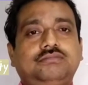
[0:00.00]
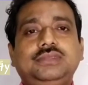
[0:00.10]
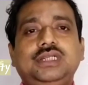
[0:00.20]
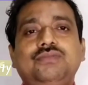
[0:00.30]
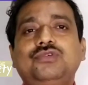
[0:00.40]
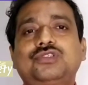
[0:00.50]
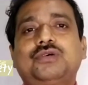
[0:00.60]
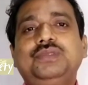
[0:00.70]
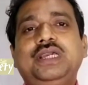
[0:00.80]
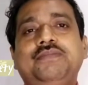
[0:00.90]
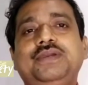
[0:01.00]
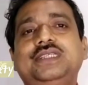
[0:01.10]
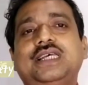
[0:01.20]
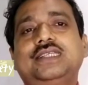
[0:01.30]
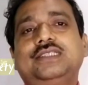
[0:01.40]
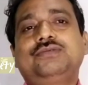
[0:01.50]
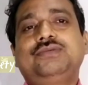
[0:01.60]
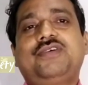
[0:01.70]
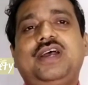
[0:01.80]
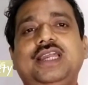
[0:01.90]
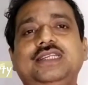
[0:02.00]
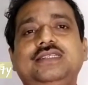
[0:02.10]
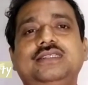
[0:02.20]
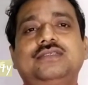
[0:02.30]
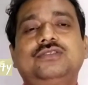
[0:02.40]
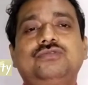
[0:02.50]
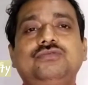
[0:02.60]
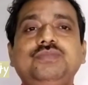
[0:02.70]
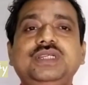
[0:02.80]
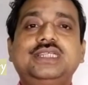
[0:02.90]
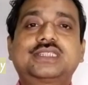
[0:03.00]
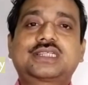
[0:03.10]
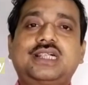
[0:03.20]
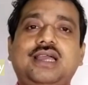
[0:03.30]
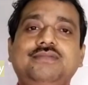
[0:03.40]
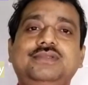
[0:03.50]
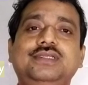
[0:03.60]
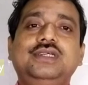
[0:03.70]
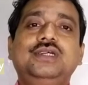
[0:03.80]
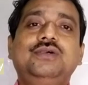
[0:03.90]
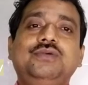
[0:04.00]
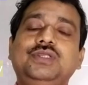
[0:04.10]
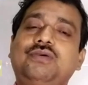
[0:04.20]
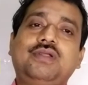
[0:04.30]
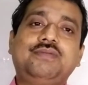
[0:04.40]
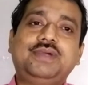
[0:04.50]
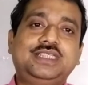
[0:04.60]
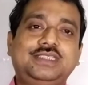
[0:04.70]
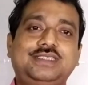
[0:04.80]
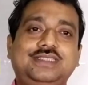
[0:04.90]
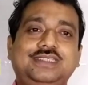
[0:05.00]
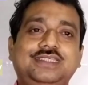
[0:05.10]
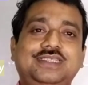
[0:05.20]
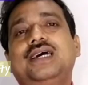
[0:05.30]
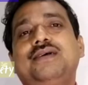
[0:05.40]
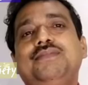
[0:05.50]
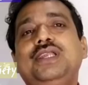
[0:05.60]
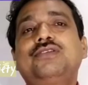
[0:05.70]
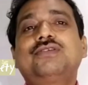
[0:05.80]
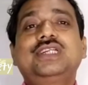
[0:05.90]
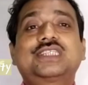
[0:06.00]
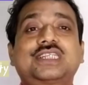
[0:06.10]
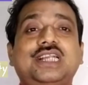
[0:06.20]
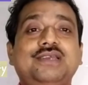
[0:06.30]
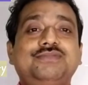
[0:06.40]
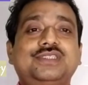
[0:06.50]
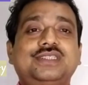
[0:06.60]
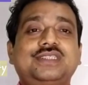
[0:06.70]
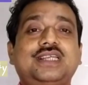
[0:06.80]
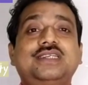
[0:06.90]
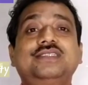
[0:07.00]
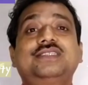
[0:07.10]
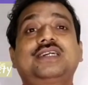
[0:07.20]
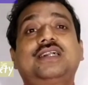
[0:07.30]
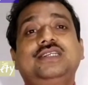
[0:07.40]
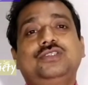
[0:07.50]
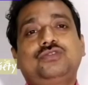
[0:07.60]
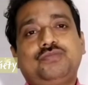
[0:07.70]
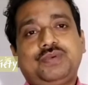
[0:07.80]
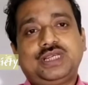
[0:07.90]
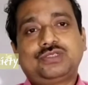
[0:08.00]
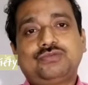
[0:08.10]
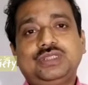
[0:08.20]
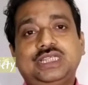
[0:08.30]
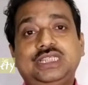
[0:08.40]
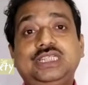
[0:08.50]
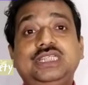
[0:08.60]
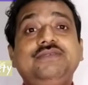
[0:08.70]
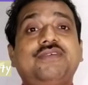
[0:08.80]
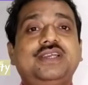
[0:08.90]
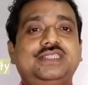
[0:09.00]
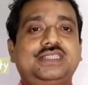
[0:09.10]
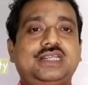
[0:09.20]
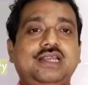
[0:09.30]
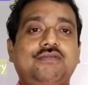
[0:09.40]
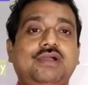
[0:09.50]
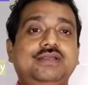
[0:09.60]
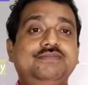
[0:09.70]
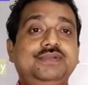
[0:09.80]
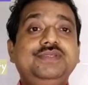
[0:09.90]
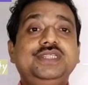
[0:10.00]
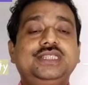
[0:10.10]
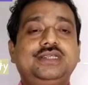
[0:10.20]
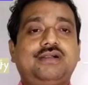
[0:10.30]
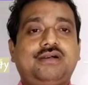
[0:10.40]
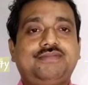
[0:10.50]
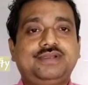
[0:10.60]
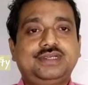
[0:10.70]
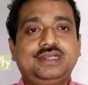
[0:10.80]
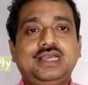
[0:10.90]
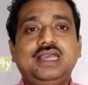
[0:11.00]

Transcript: in most of the epics, as we find, should be described with all majesty. Milton describes Saturn's journey through space with a dignified style quite befitting of an